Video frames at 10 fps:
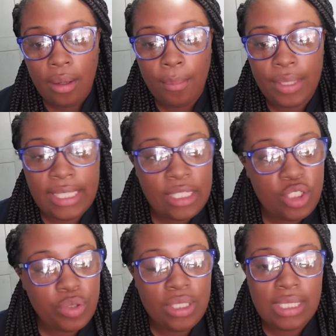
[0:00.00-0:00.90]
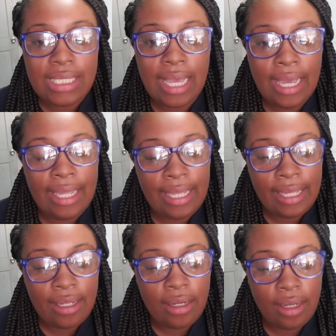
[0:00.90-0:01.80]
but the adrenaline's high.
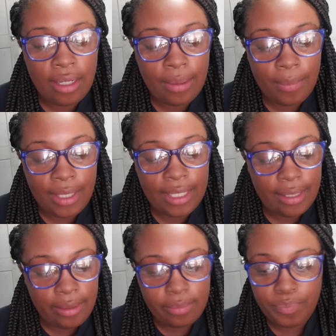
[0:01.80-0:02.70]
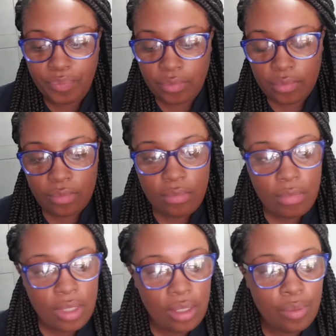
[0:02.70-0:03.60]
And again,
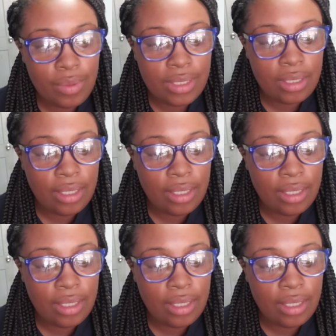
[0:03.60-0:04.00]
it was